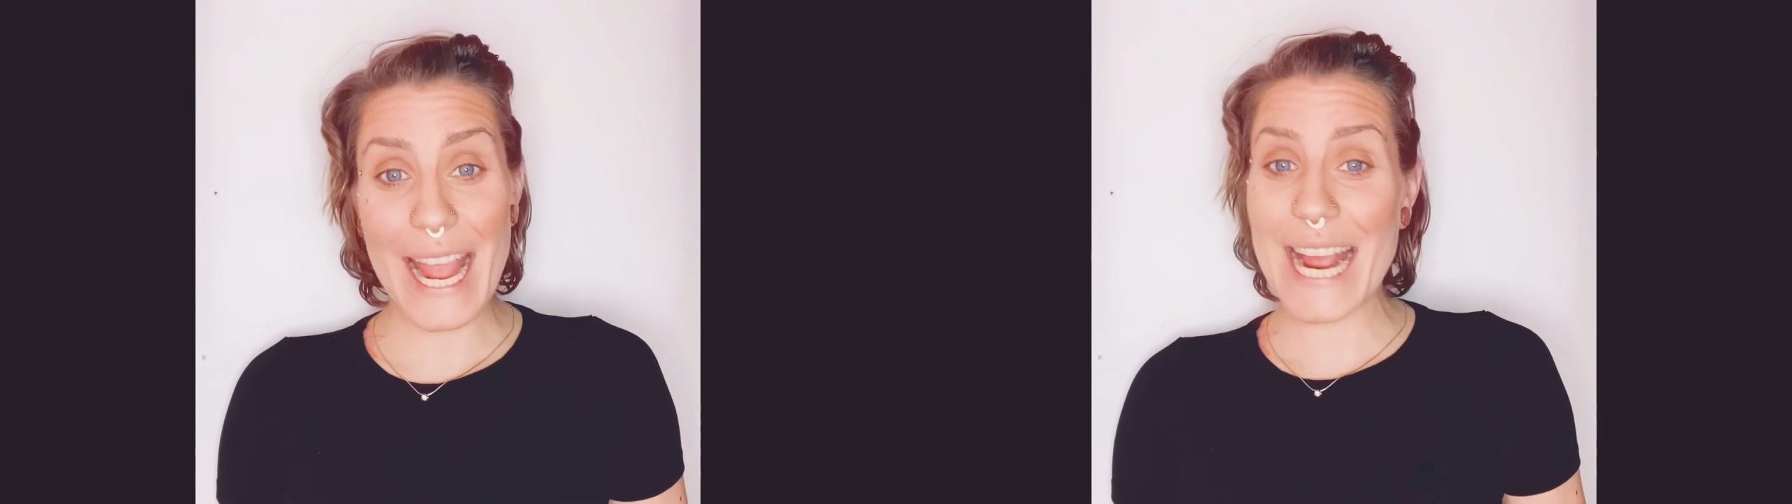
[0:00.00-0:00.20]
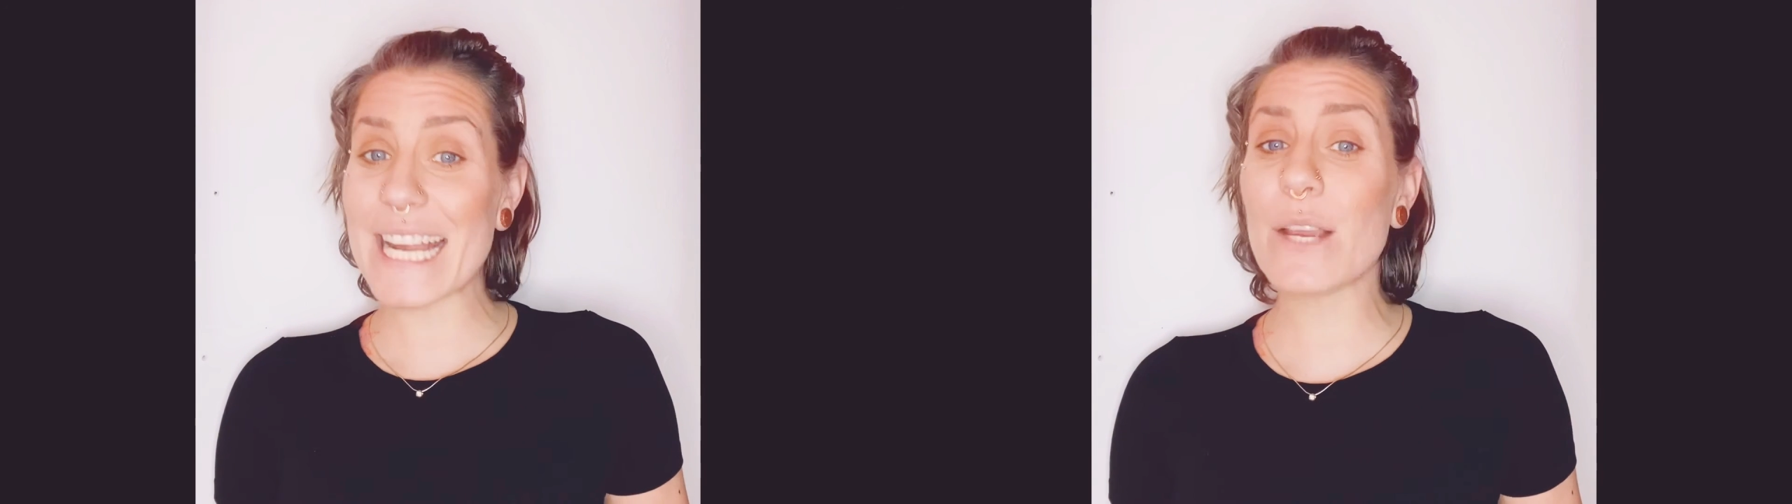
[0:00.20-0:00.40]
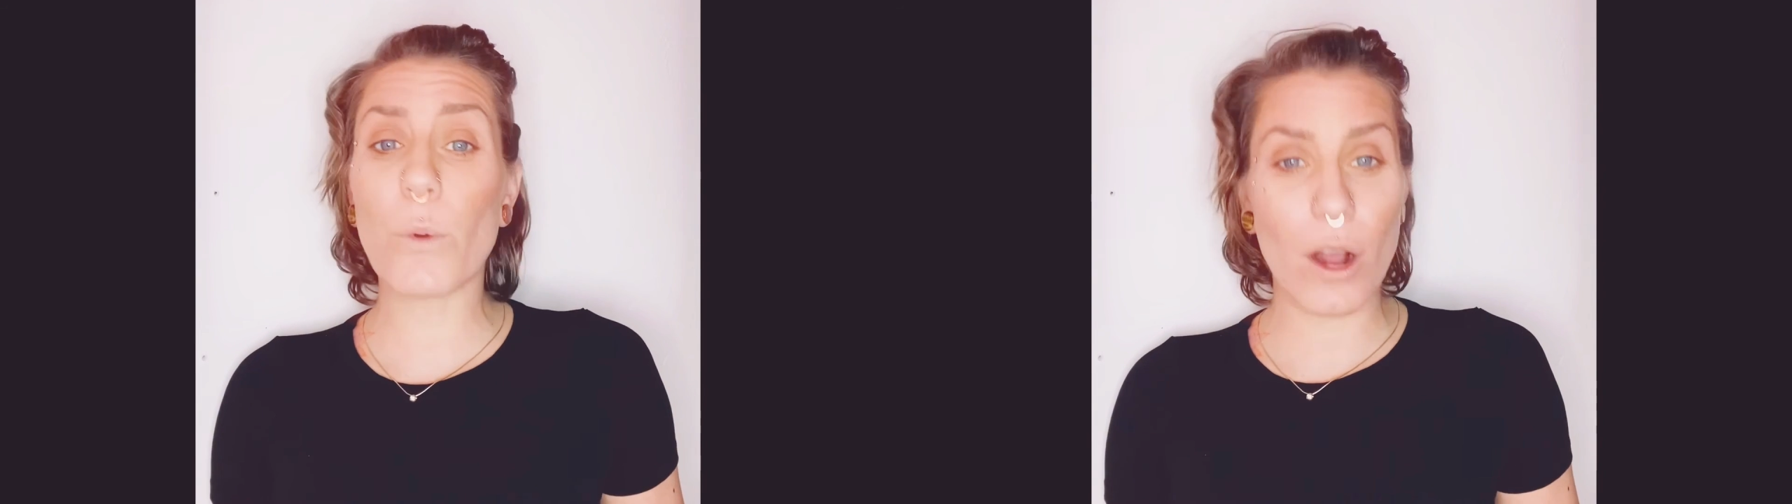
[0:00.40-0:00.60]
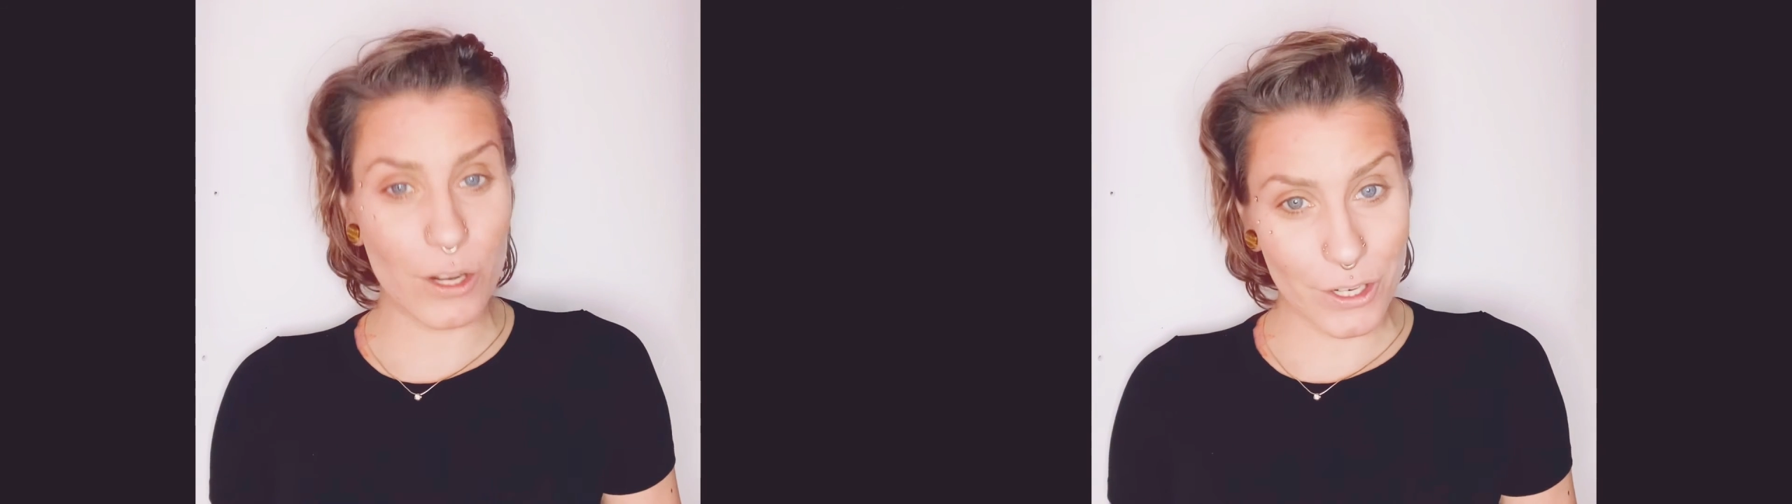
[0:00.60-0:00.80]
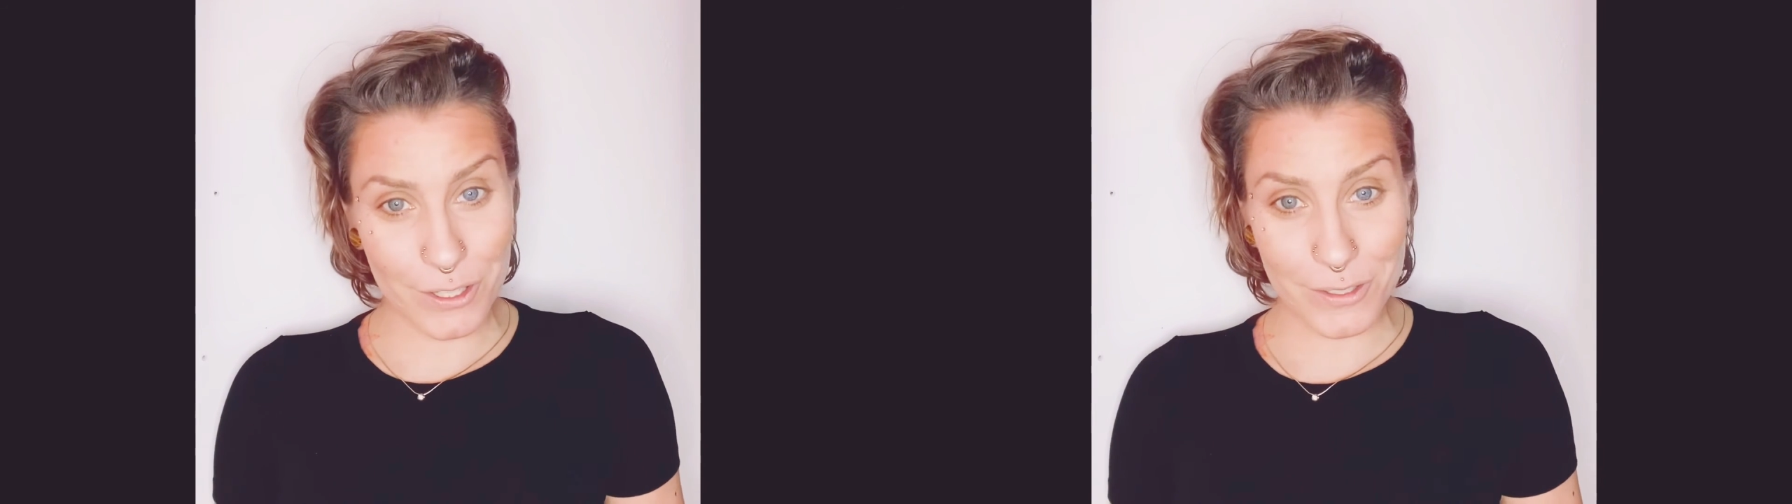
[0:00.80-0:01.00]
any
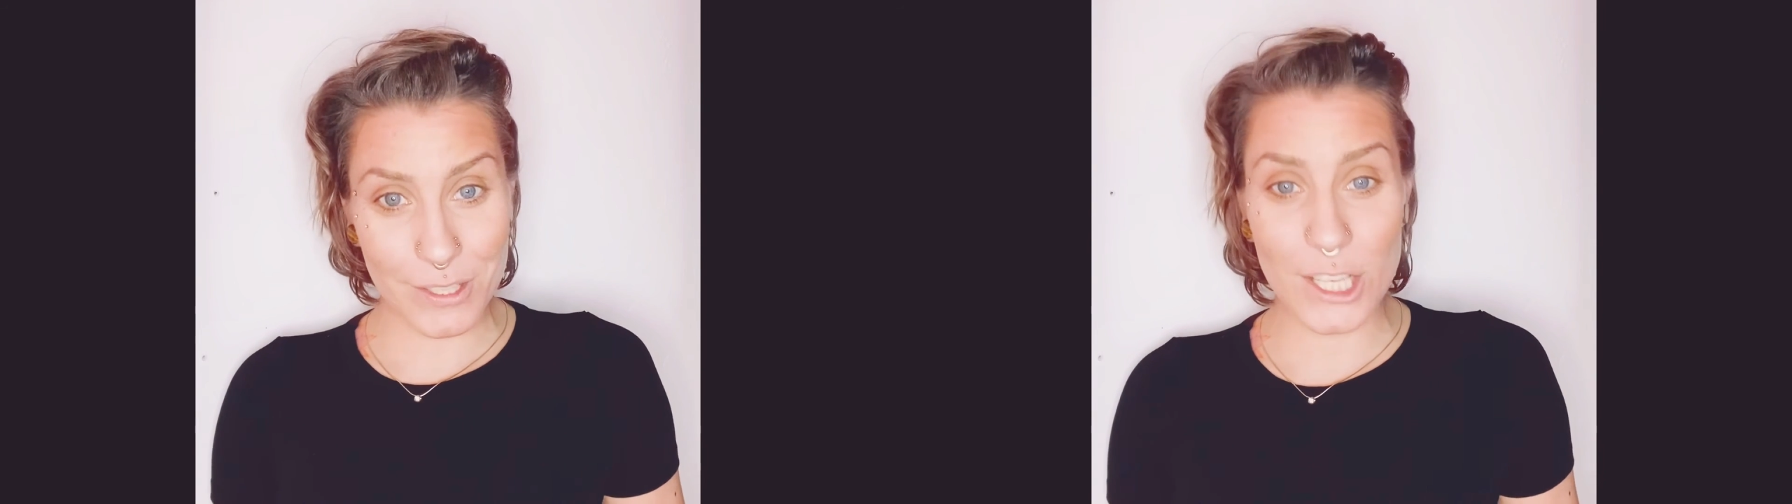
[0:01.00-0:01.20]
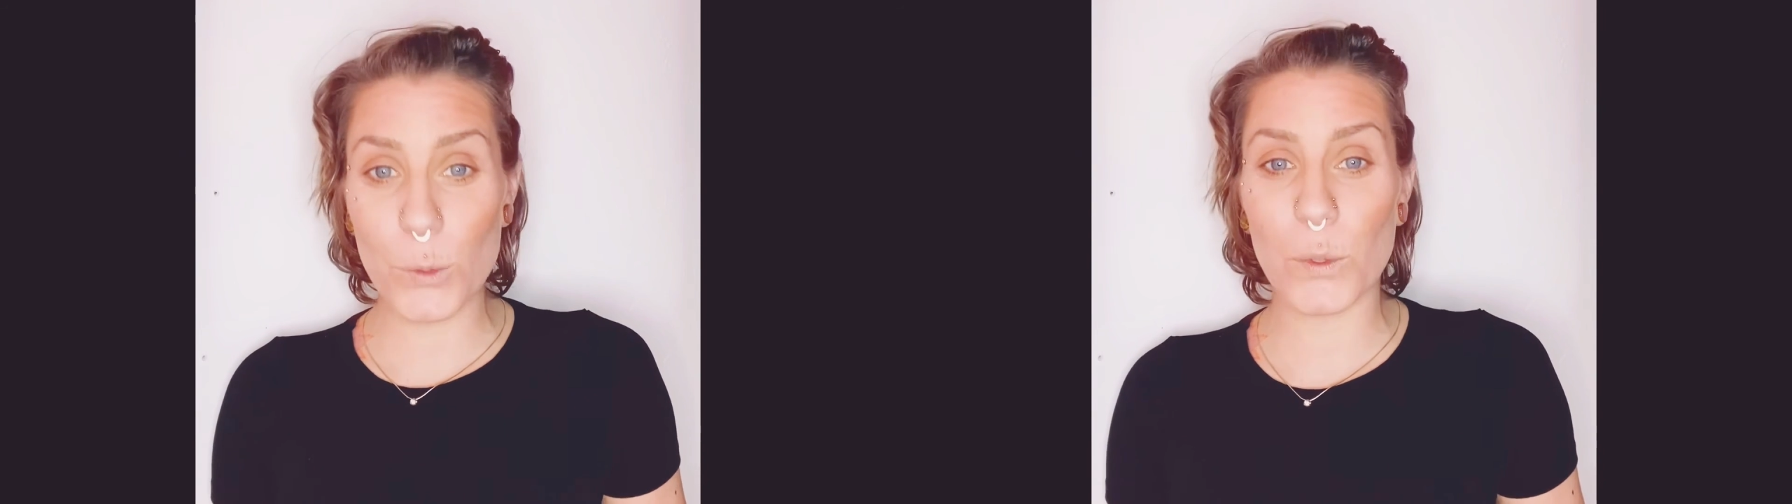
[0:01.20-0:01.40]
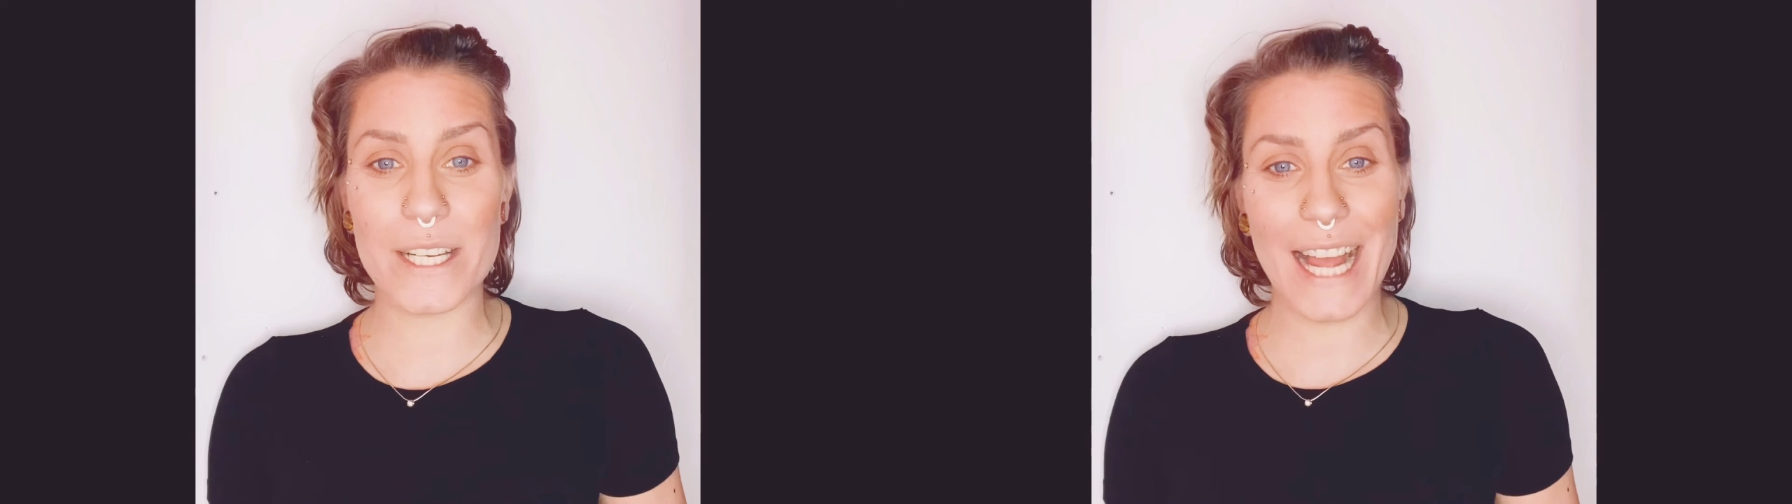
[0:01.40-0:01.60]
water that you wouldn't